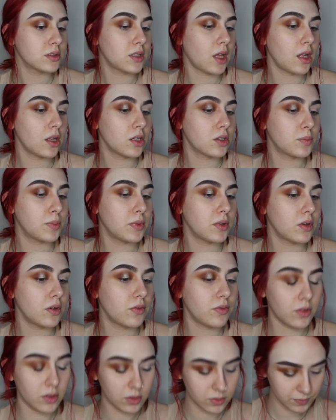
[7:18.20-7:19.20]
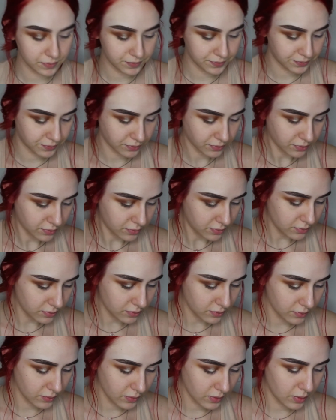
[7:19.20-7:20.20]
That looks beautiful.
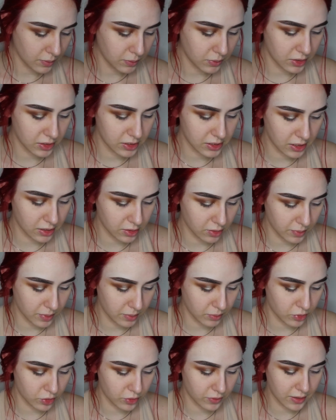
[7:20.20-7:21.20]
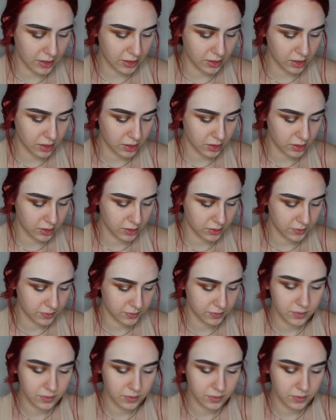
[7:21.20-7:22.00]
I'm going to take a little bit more of that color.